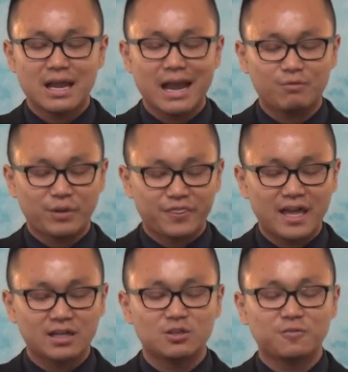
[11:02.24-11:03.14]
And we
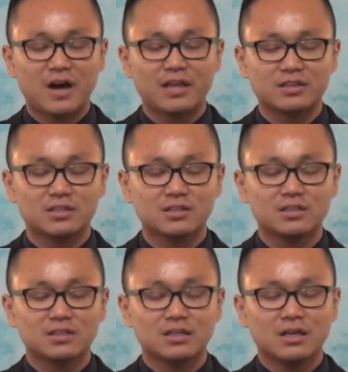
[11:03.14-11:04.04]
thank you, Father,
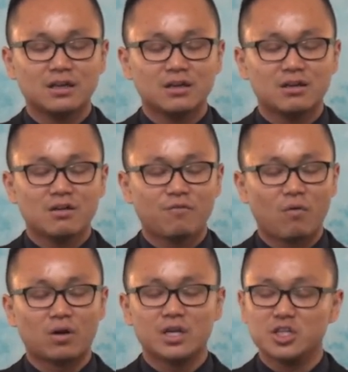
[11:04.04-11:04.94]

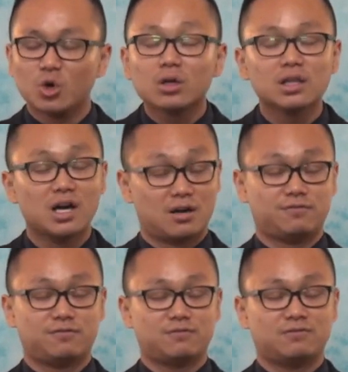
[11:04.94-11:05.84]
for your
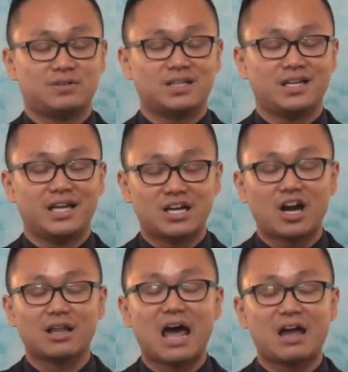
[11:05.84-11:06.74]
love in
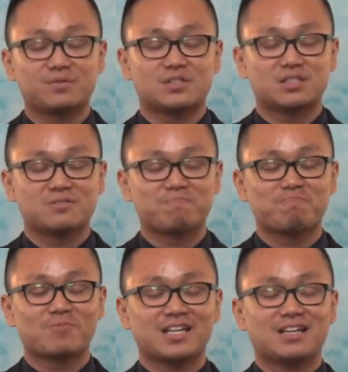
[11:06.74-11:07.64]
our lives.
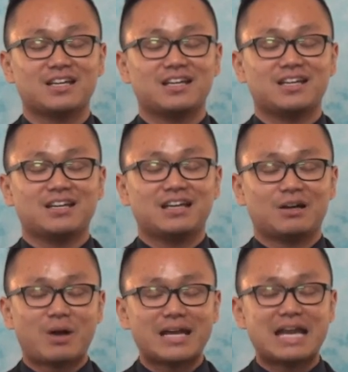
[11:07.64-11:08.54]

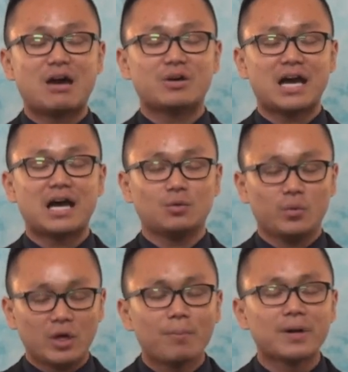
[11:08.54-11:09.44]
Right now, God,
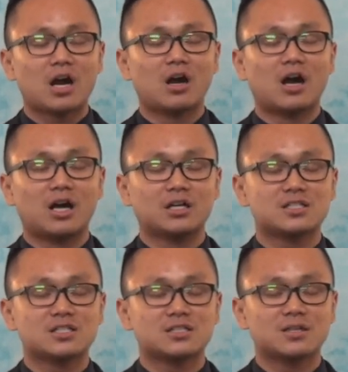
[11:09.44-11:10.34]
we open our
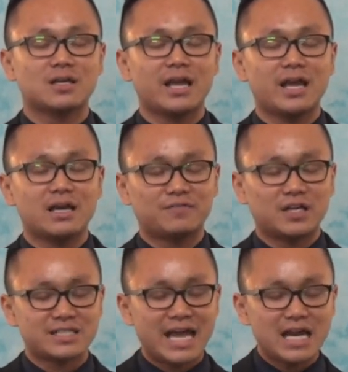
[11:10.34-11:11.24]
hearts. And if
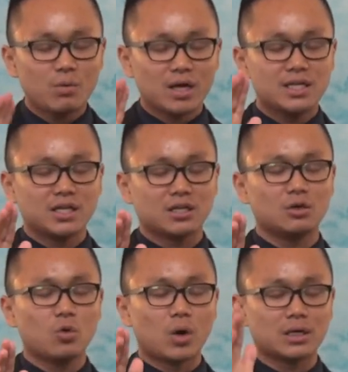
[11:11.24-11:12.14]
there's anyone
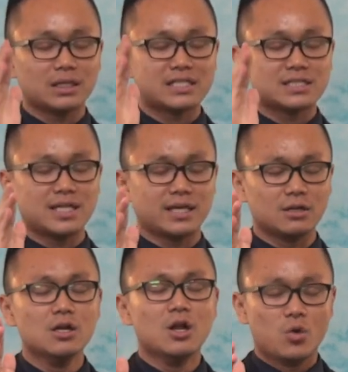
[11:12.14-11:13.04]
here who are listening,
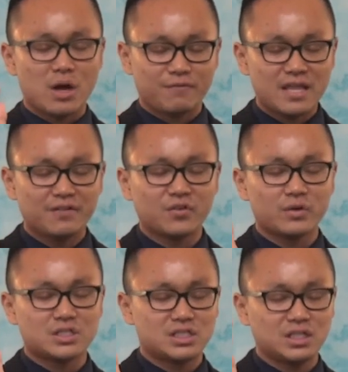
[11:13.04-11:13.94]
who have never
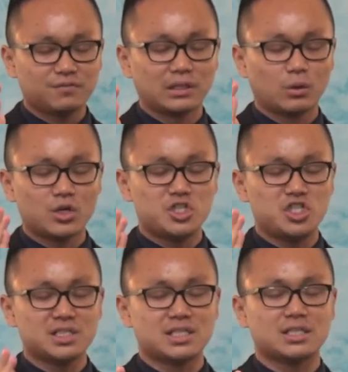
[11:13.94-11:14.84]
received the Lord
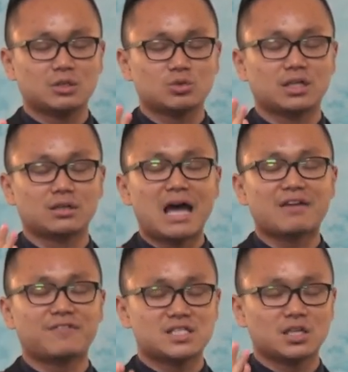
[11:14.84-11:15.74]
Jesus into their
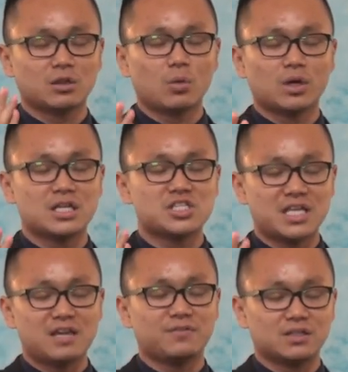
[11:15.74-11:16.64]
life as their Lord and
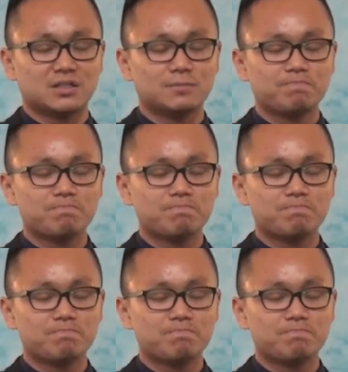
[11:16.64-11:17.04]
Savior,